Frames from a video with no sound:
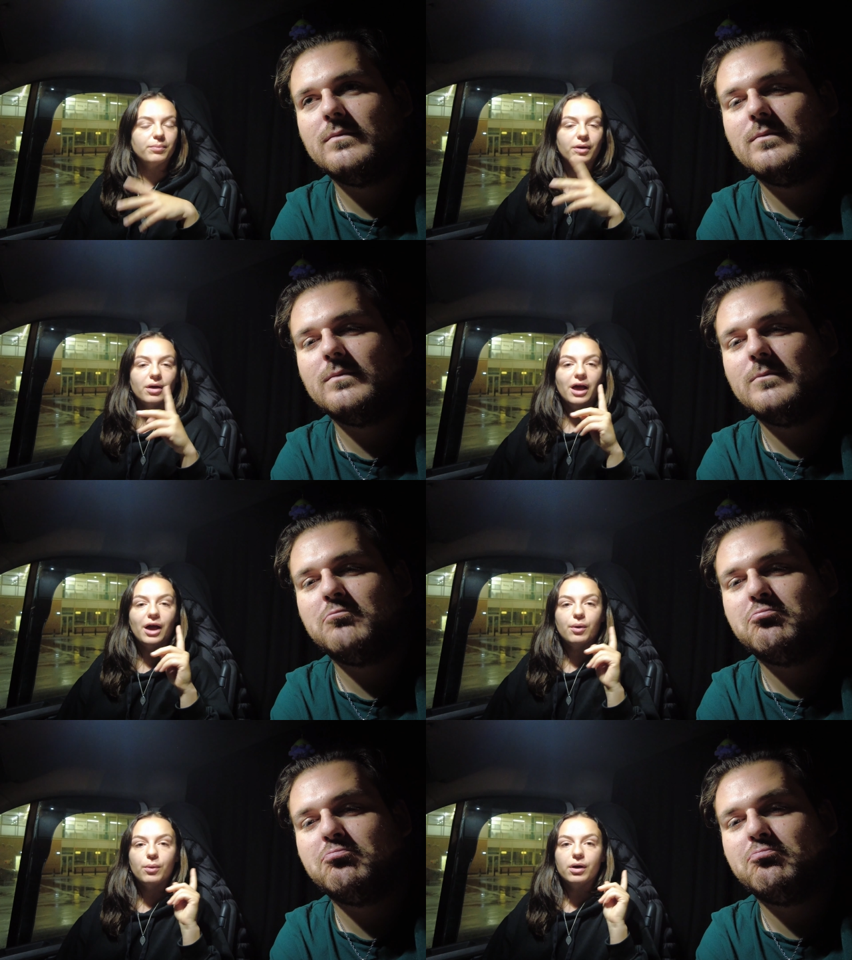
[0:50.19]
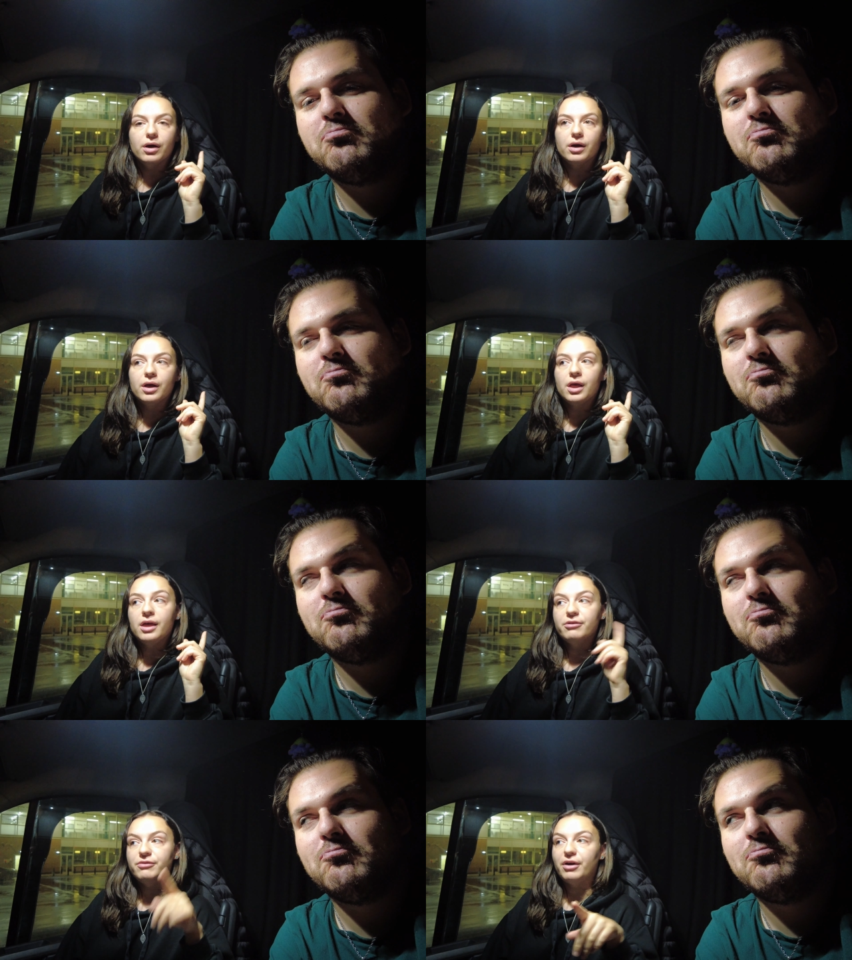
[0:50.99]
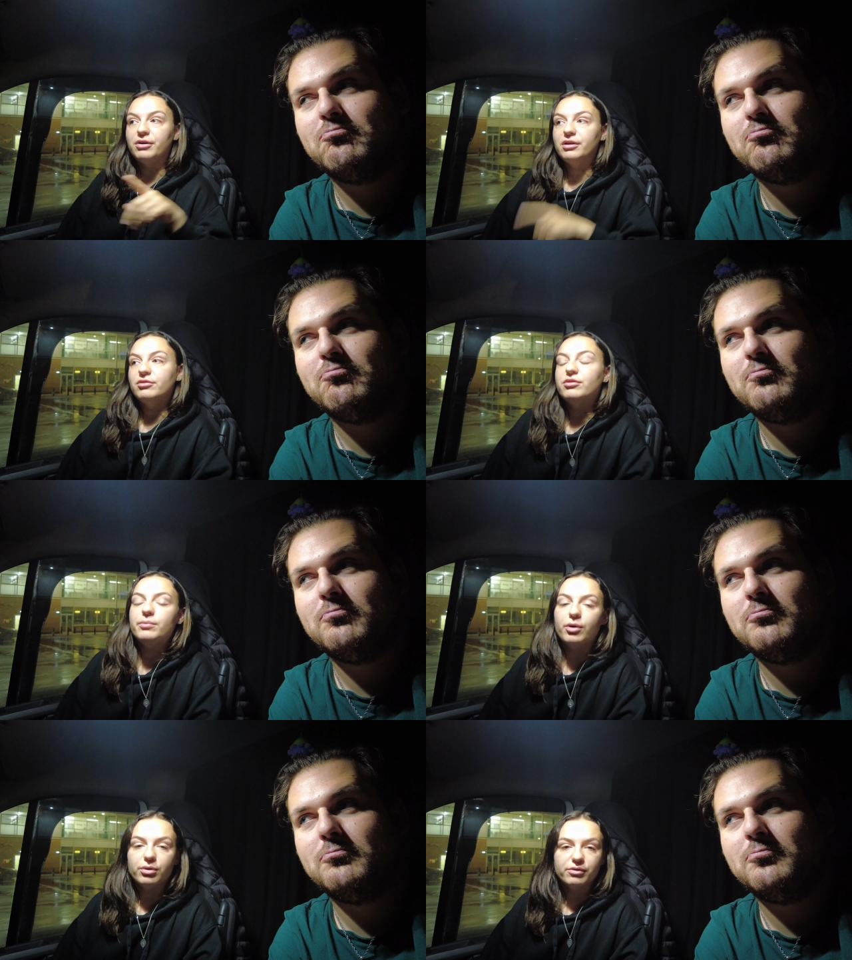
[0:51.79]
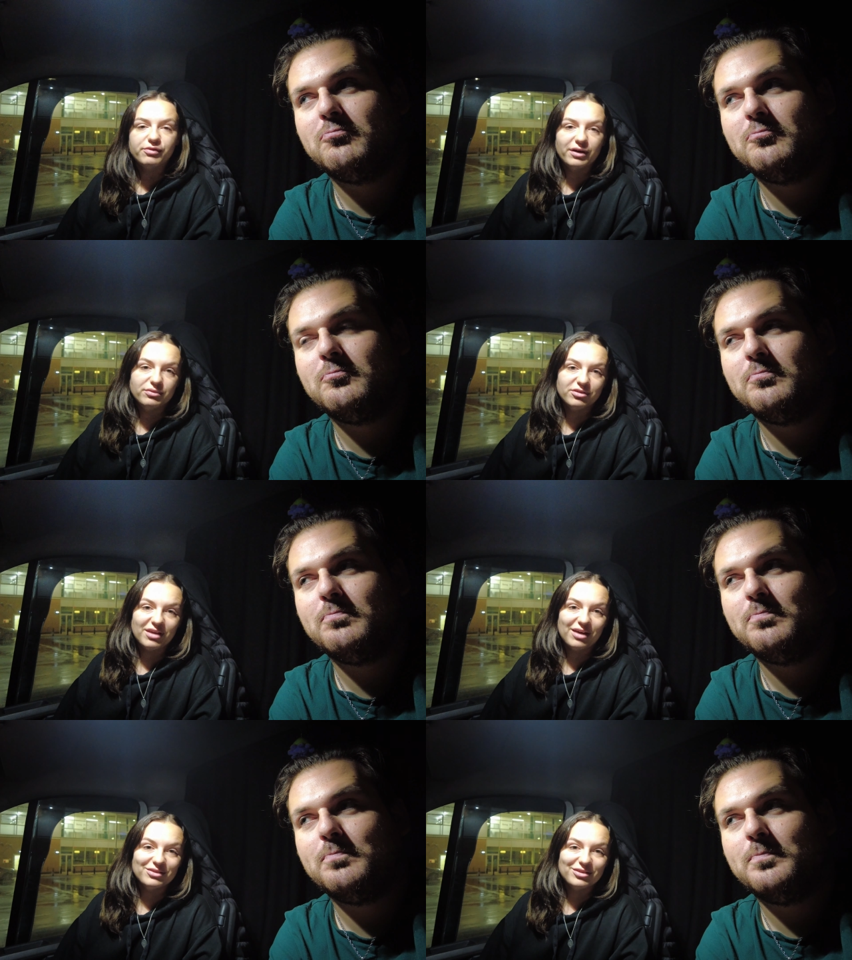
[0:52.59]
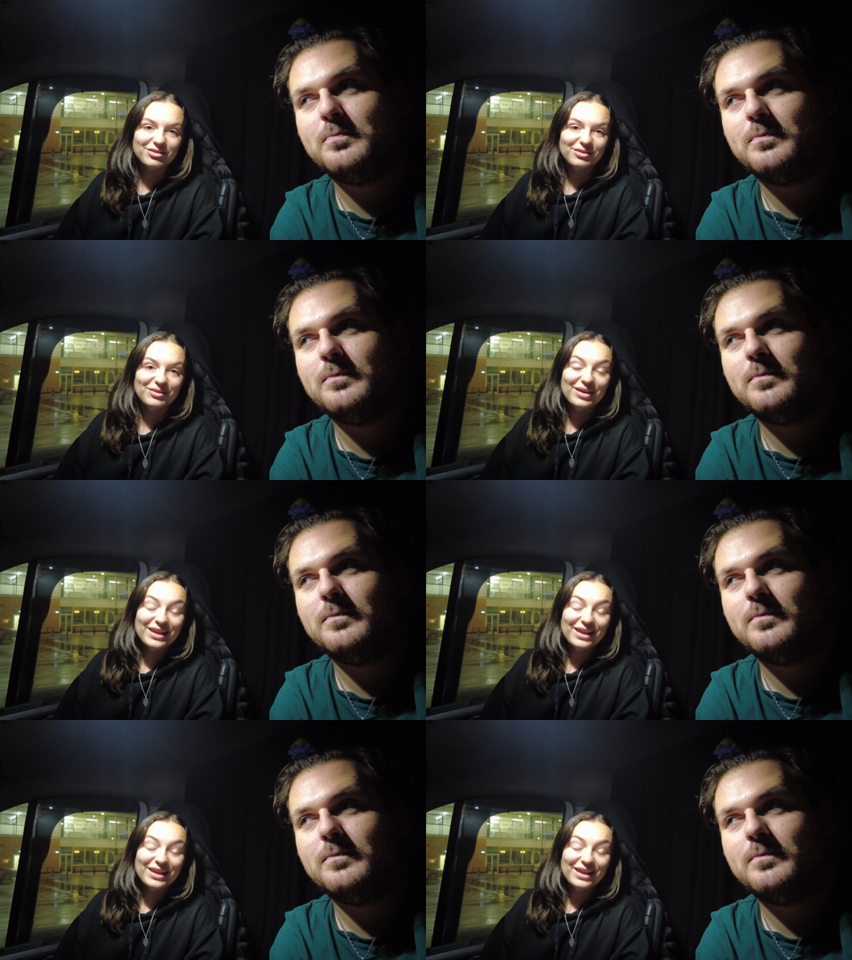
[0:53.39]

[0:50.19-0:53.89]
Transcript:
Speaker 1: But our ferry is tomorrow at 5 to 7, so